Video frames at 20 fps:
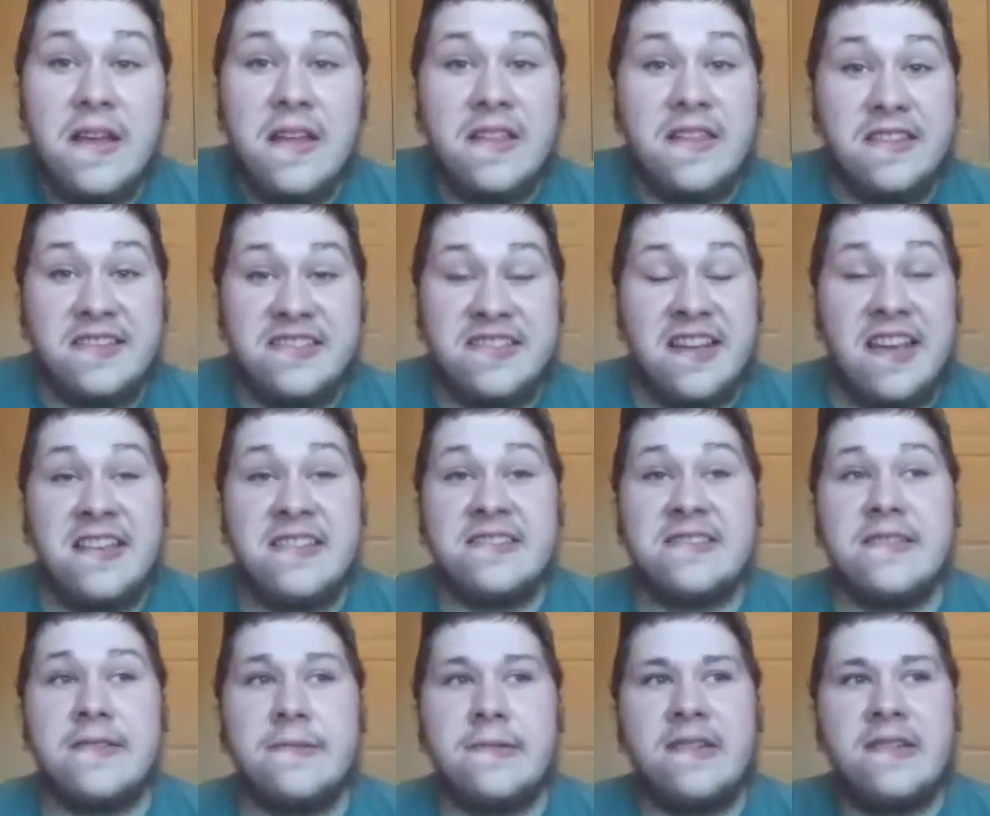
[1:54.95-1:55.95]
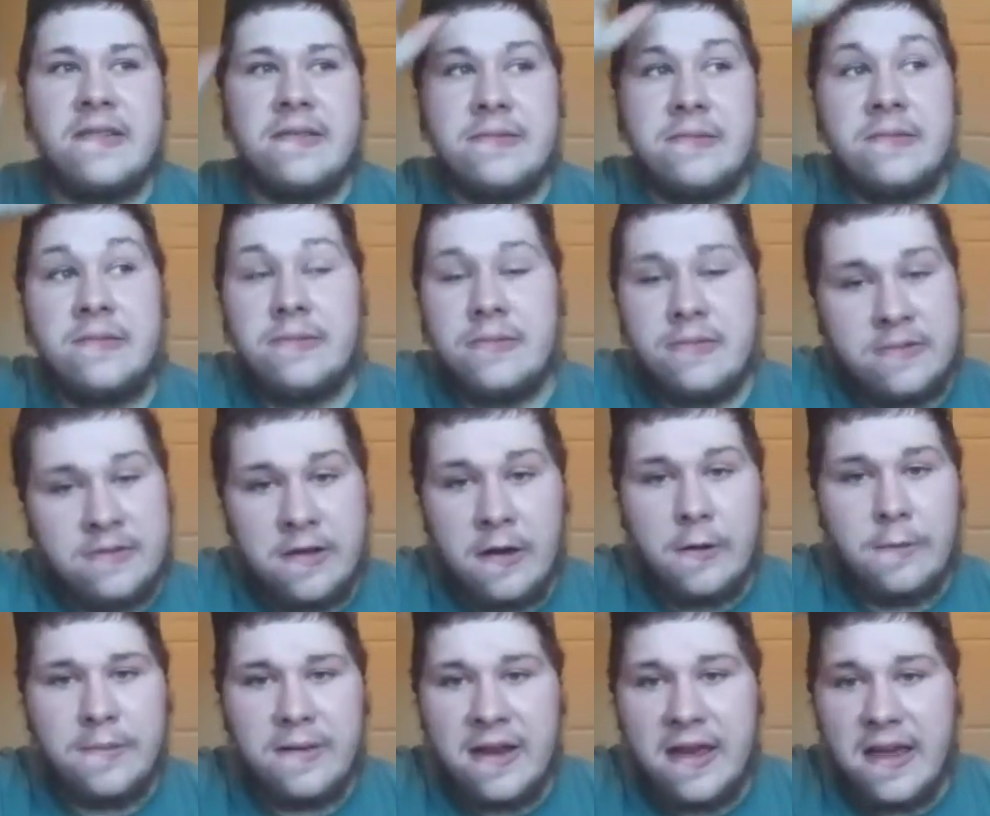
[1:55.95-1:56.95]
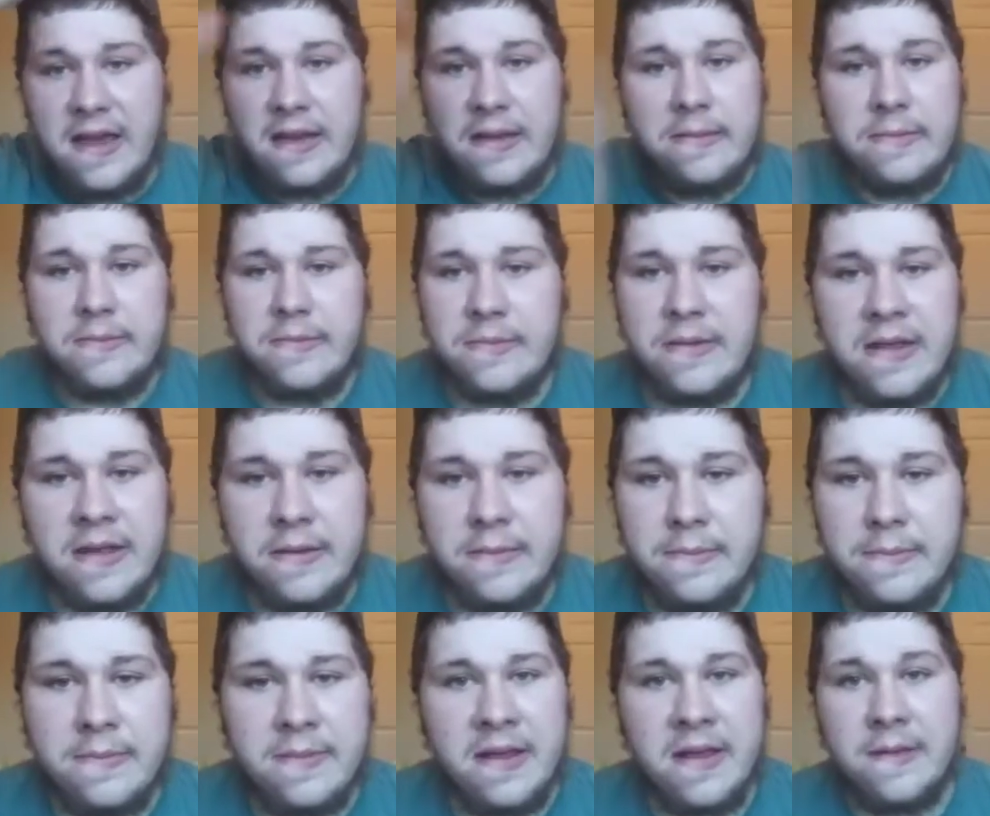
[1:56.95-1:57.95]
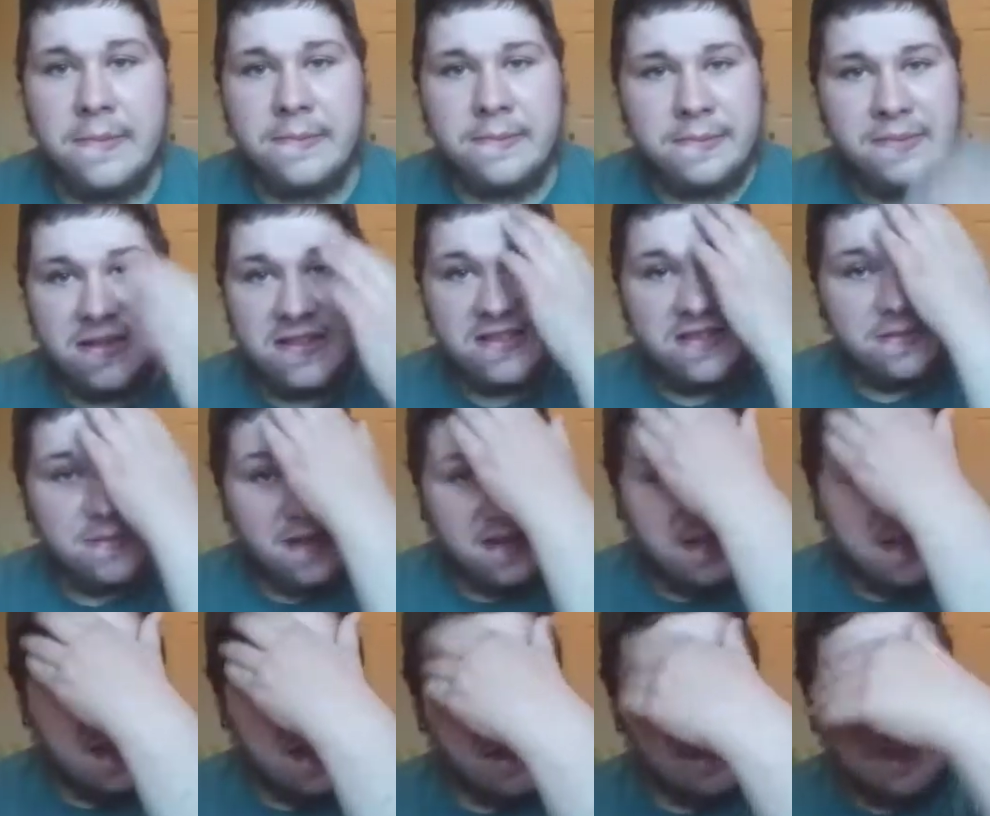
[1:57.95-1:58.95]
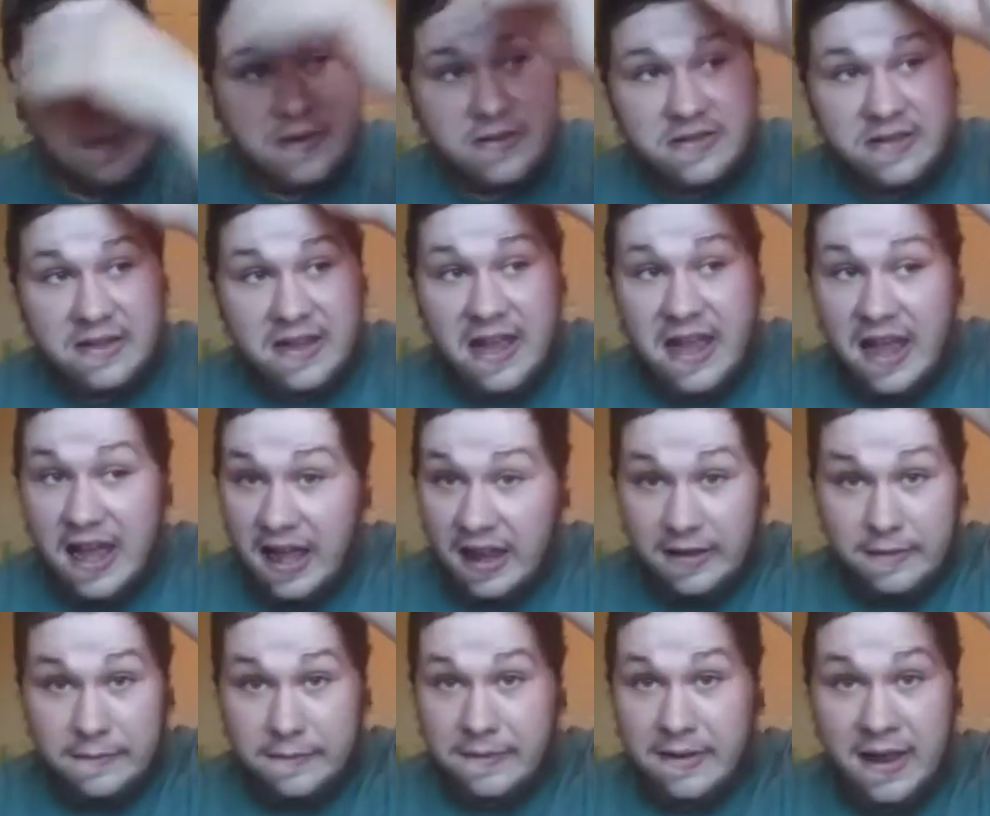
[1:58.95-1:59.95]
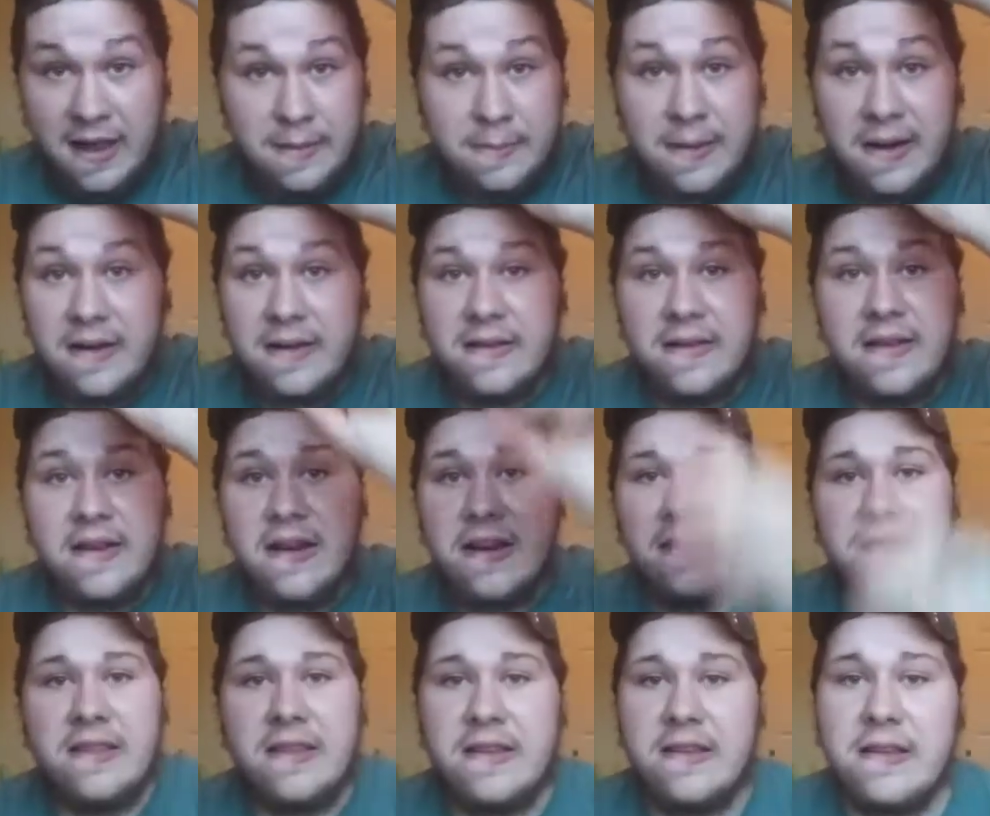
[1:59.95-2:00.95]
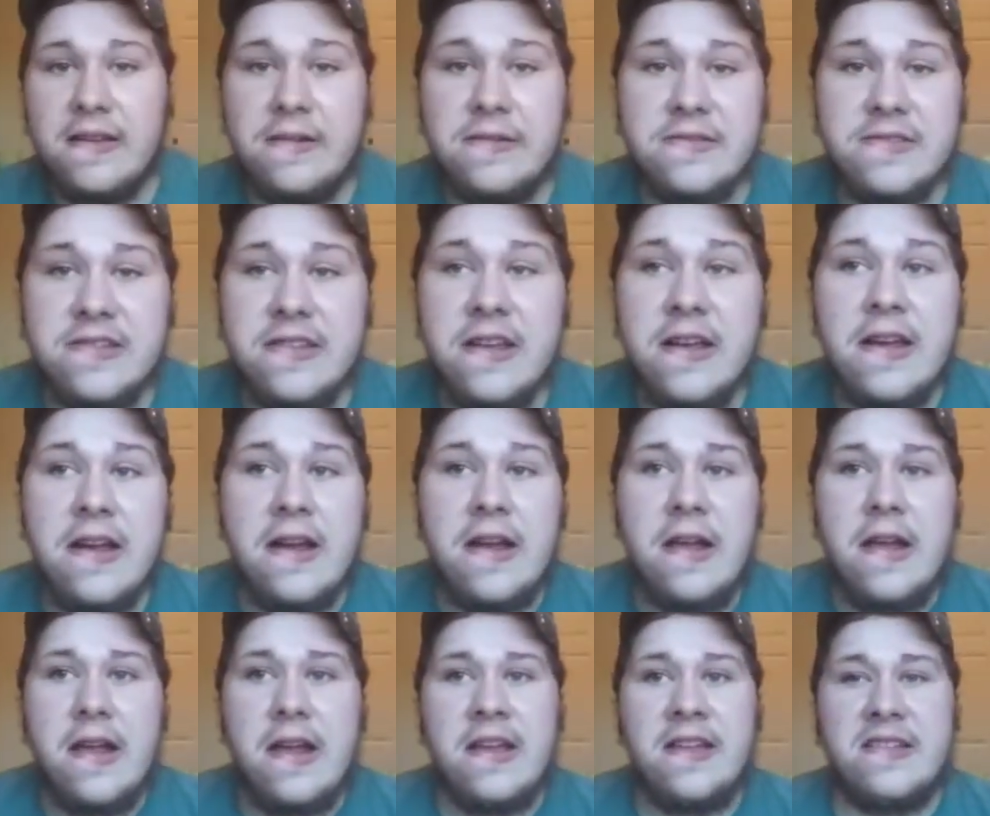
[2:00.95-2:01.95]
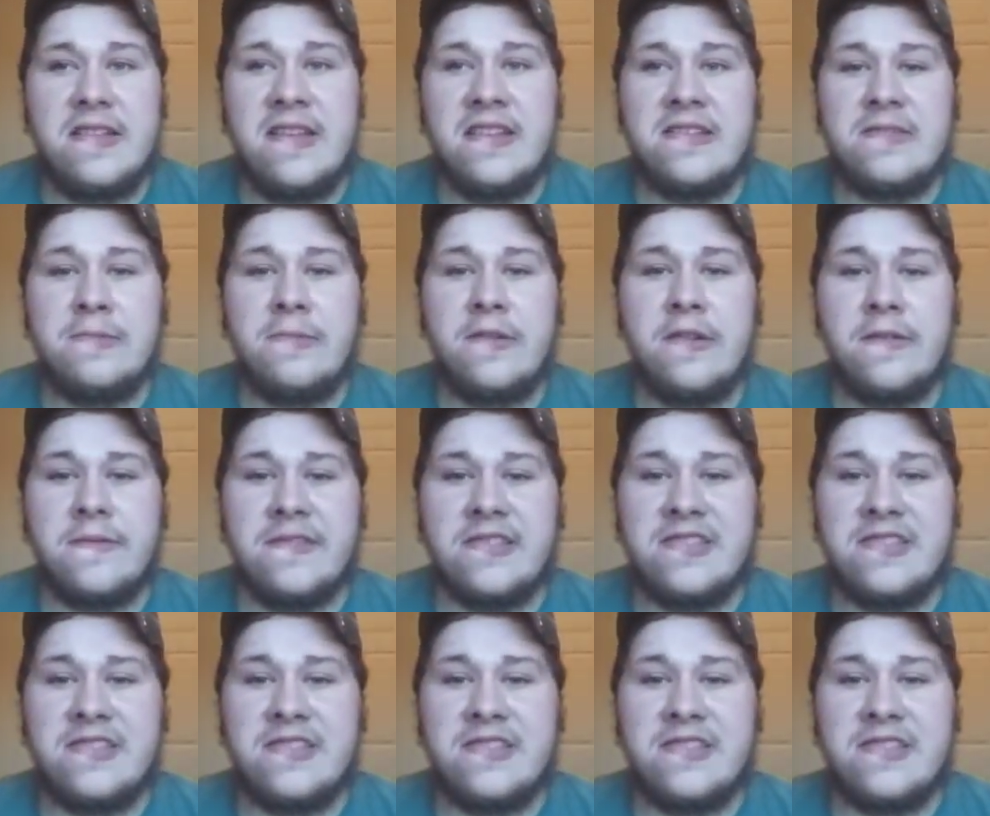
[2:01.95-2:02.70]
The taste of it, Copenhagen, it pleases my taste buds a hell of a lot better than anything else. It's more of a